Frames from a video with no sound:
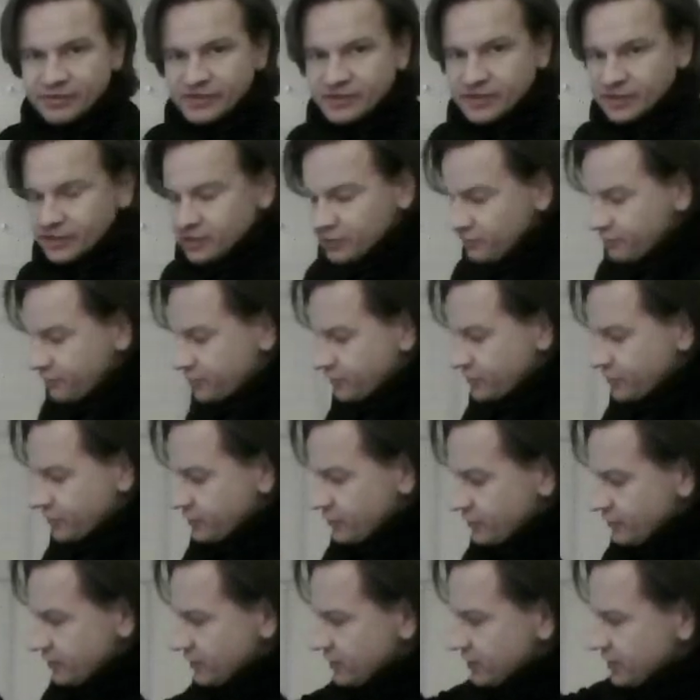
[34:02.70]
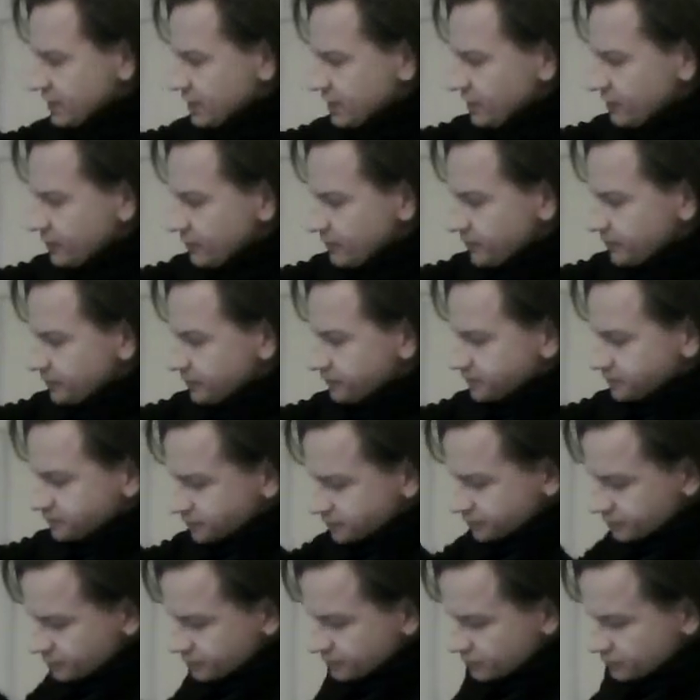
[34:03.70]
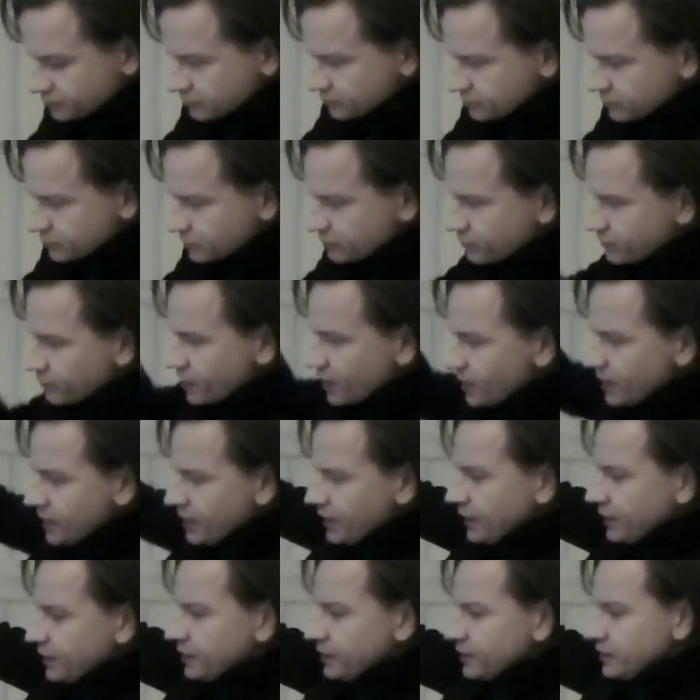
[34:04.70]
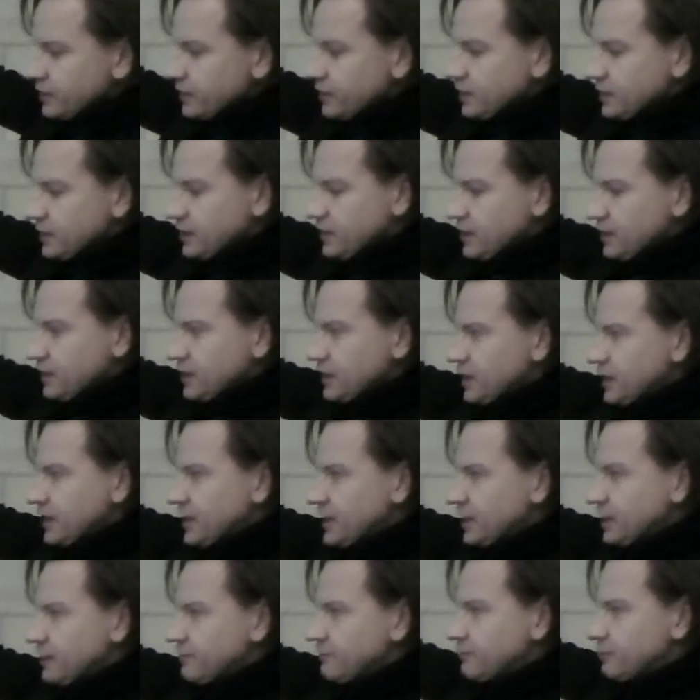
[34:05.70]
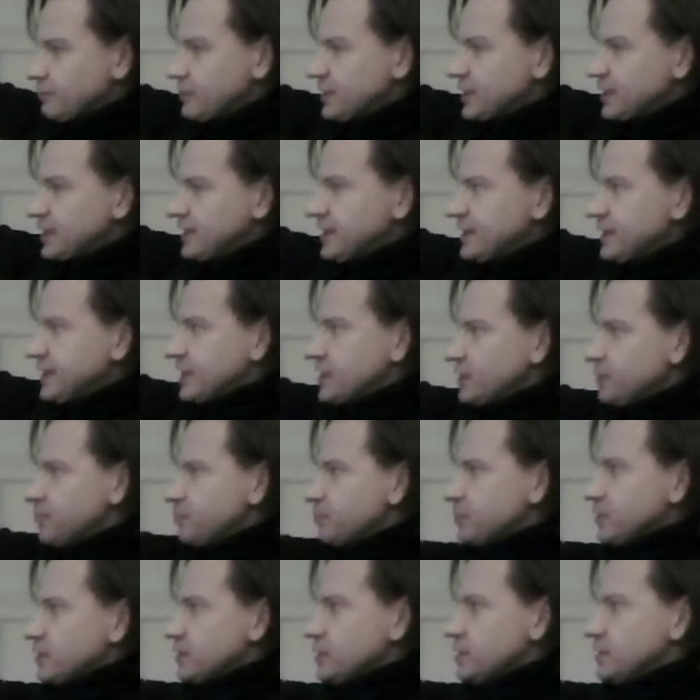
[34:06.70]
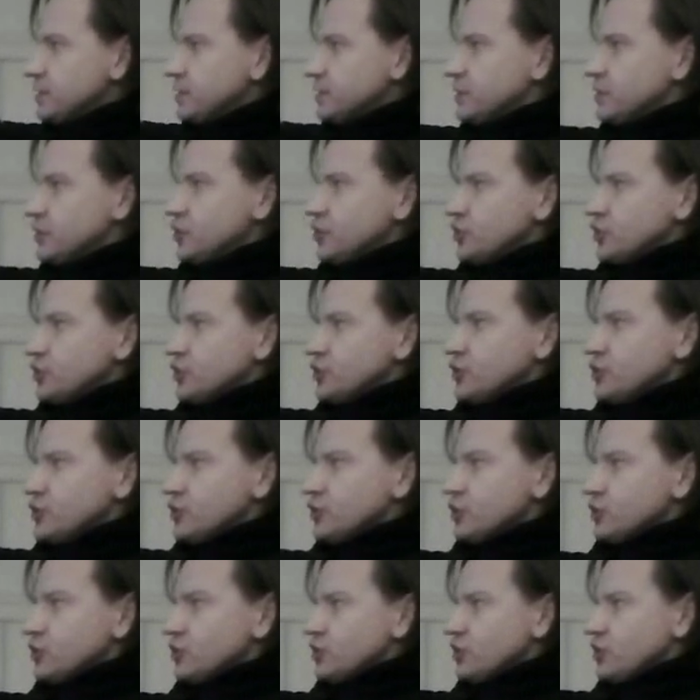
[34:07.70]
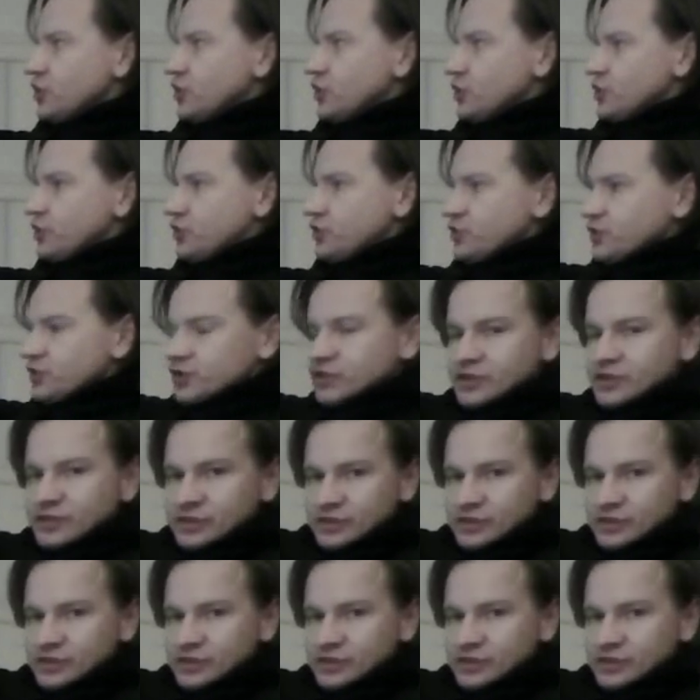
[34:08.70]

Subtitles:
center front here, and I have my label cut